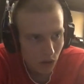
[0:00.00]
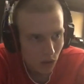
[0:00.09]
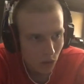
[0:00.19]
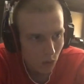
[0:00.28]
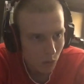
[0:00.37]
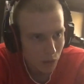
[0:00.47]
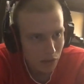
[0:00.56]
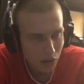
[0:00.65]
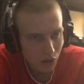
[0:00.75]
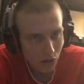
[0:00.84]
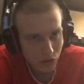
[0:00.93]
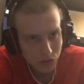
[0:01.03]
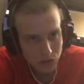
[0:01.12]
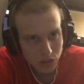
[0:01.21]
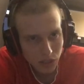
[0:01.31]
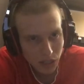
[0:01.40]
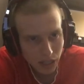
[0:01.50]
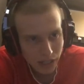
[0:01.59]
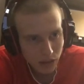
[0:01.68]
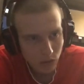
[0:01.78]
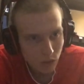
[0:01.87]
Or maybe the Cardinals decline
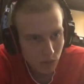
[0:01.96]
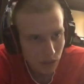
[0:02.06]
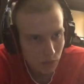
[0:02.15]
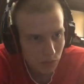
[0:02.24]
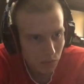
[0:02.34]
a little bit.